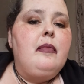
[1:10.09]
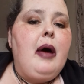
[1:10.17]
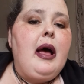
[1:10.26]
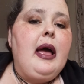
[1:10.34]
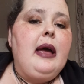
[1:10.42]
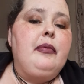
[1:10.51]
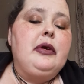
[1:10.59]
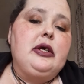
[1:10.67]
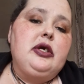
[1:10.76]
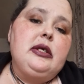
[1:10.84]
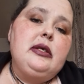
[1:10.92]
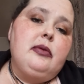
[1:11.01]
my
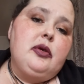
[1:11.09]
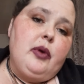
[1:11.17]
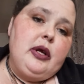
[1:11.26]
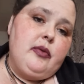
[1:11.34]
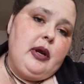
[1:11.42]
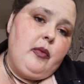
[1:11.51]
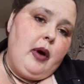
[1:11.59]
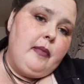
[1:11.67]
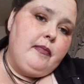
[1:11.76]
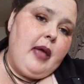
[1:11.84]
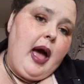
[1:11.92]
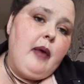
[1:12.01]
predictions for 2021.